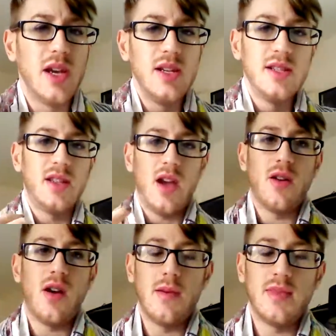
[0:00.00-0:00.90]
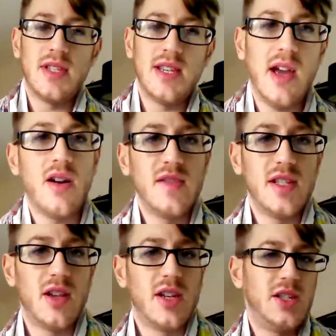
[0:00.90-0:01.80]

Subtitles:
So today I've decided